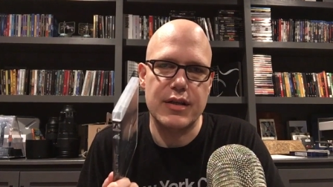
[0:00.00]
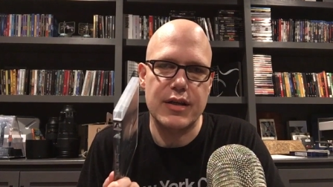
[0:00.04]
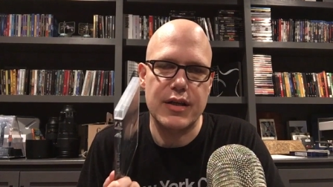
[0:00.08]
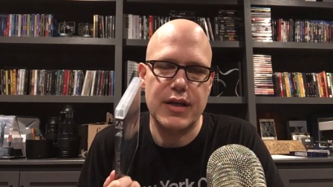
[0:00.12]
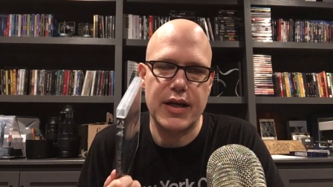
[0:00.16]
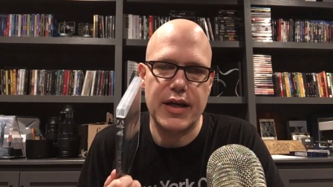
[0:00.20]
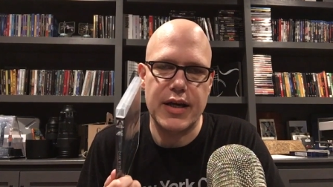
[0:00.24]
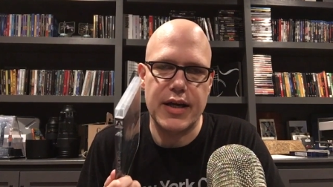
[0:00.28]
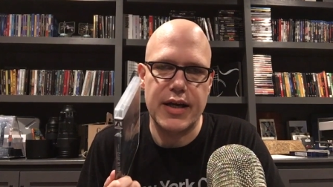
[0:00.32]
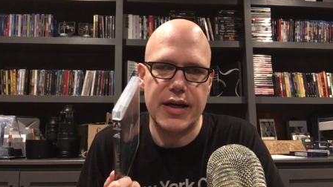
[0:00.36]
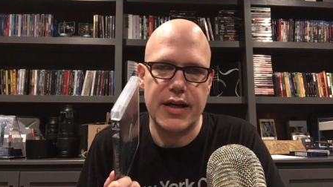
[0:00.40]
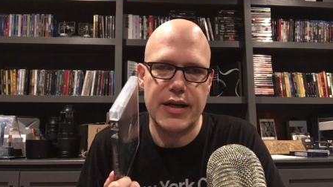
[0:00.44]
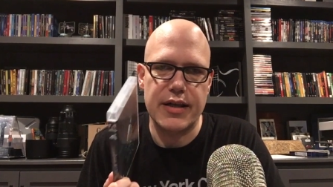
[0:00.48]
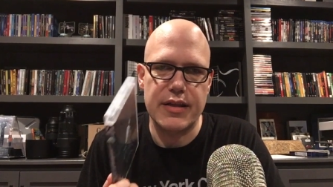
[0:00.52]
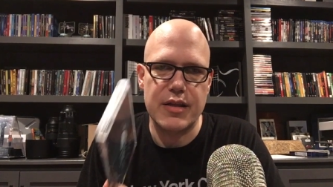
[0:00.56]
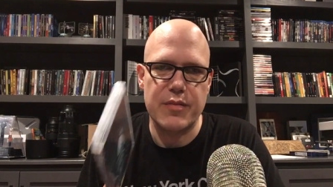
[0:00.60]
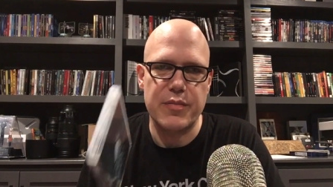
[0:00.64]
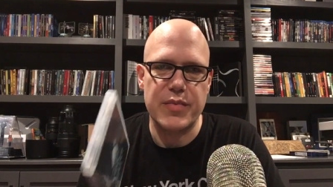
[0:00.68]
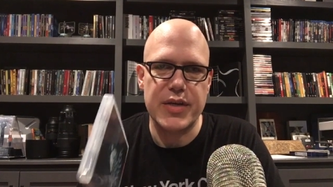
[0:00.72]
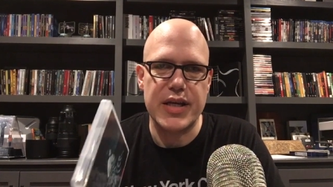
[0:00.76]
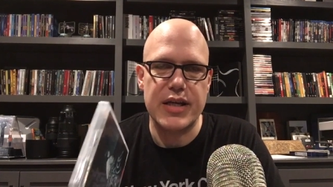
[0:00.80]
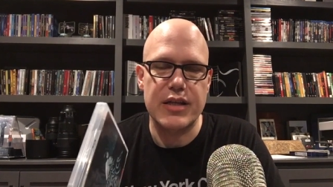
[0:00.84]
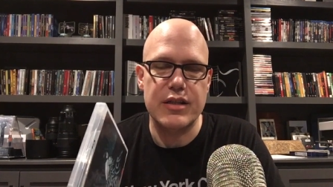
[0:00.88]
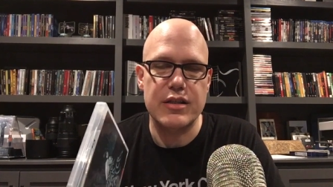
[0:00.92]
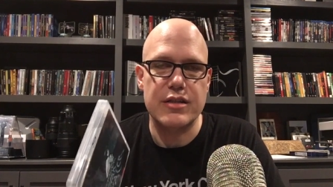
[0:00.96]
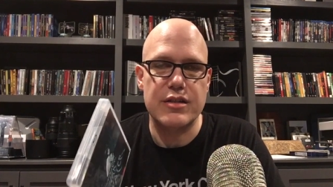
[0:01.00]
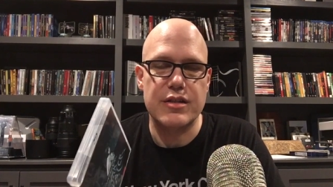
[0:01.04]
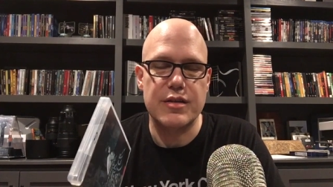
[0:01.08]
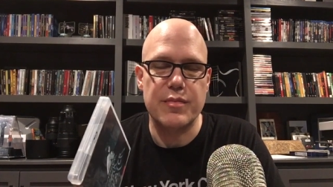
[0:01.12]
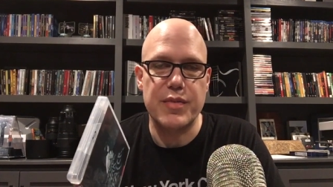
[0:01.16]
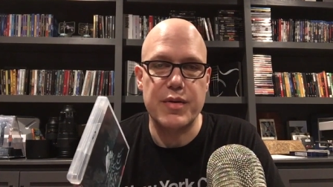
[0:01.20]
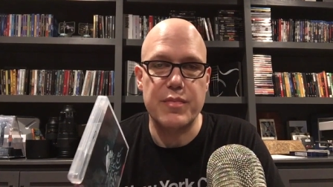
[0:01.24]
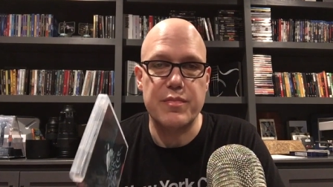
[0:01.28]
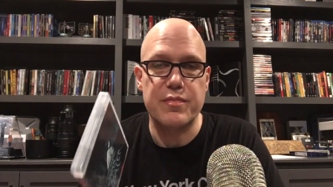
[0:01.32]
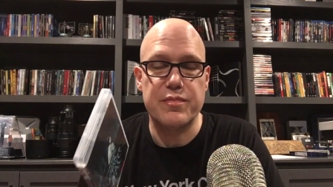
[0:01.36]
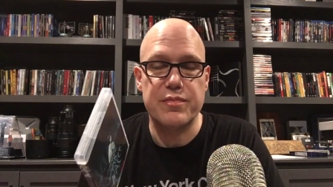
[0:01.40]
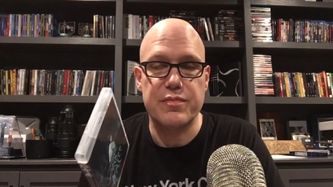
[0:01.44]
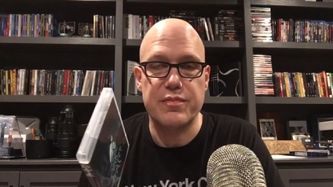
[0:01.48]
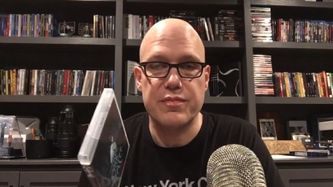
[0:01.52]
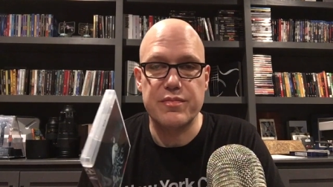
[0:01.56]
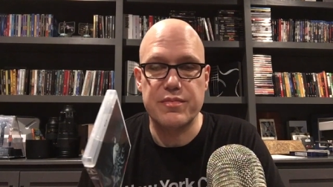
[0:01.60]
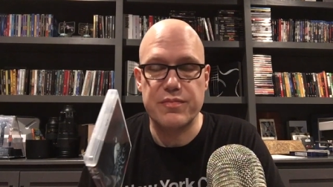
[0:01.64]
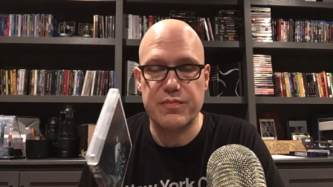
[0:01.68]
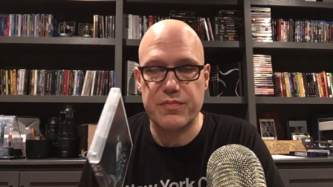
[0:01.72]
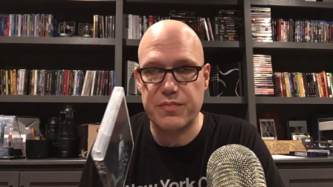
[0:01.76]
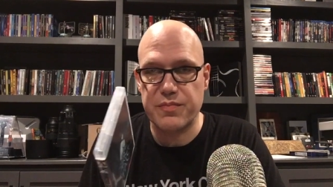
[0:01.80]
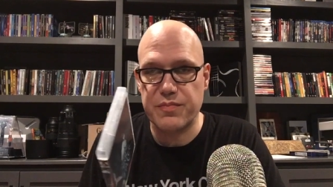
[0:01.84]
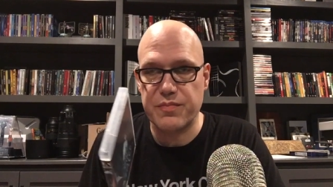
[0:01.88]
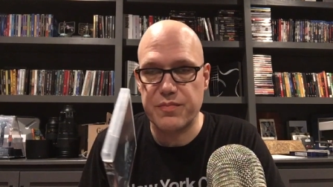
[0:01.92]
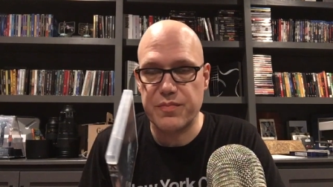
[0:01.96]
uh, that begins to be
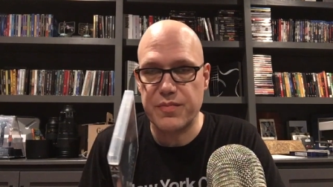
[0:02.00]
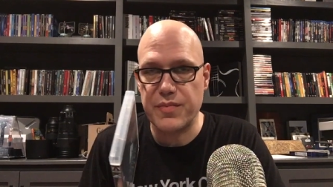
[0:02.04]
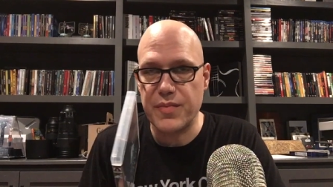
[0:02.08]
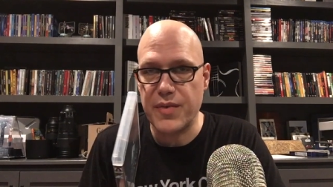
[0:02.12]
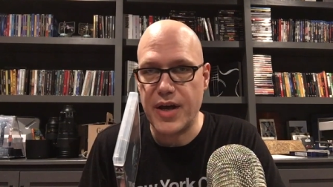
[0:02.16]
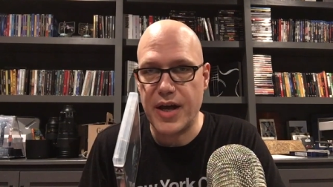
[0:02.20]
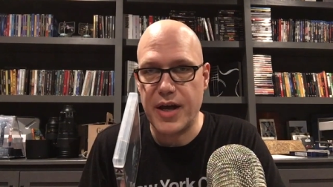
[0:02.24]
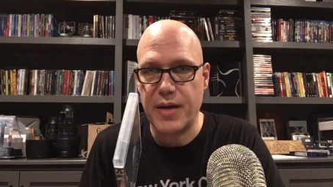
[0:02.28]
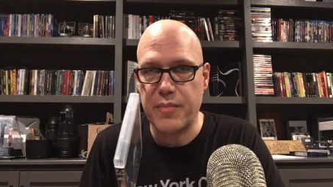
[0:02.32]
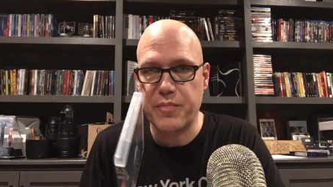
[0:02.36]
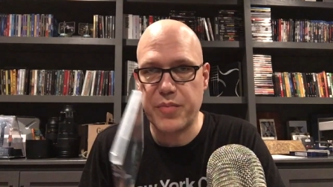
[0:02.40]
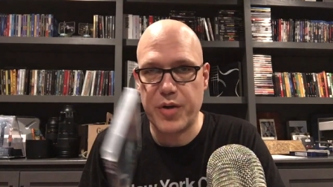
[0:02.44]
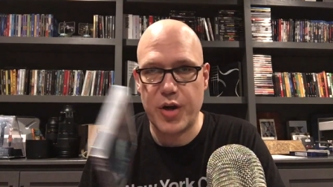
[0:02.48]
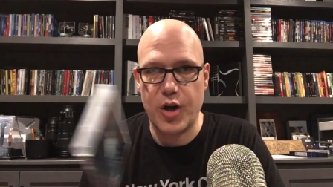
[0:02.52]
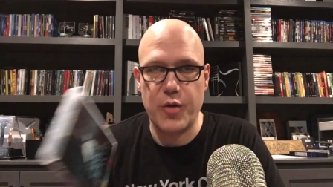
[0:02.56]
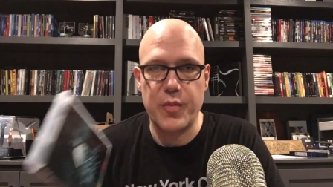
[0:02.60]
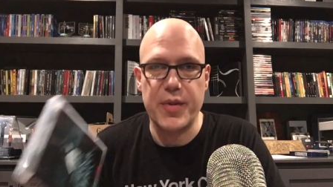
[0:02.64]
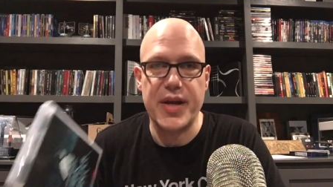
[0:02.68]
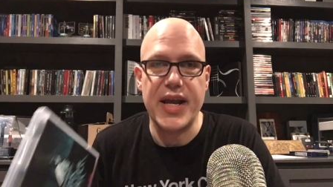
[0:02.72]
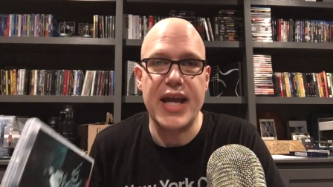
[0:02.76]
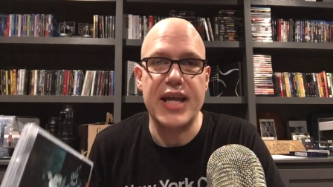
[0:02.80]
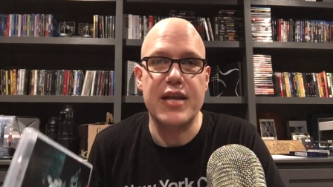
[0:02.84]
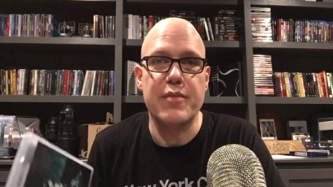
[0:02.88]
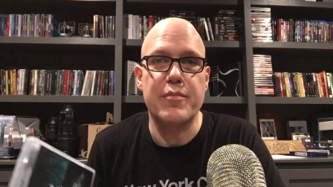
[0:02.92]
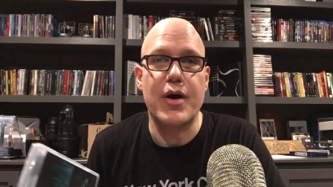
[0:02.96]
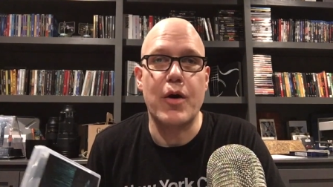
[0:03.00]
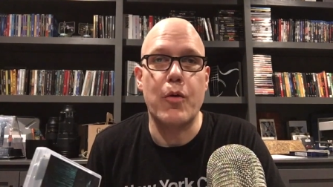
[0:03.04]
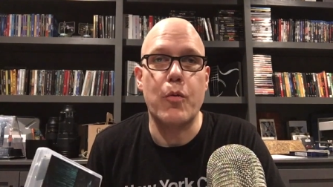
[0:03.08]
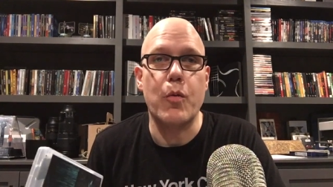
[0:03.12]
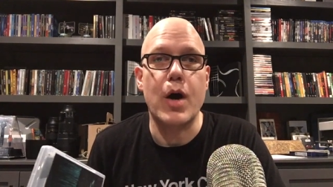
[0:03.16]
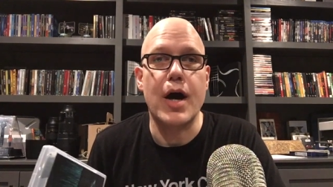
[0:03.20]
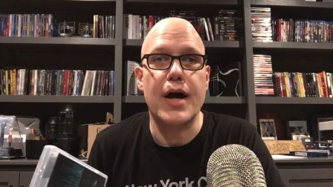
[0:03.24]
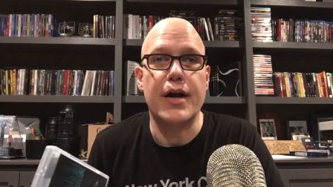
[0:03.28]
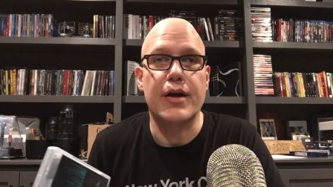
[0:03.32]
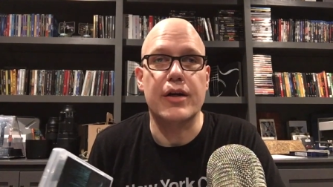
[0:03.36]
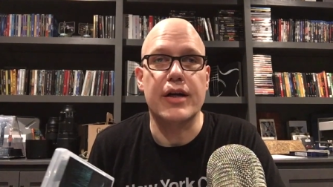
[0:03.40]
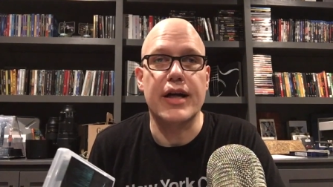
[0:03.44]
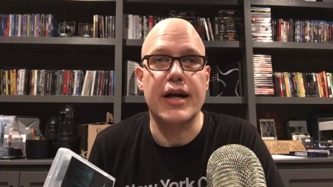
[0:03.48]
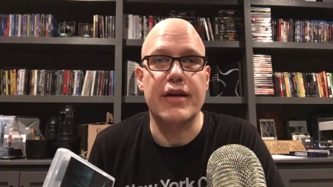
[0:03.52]
uh, permeated by water.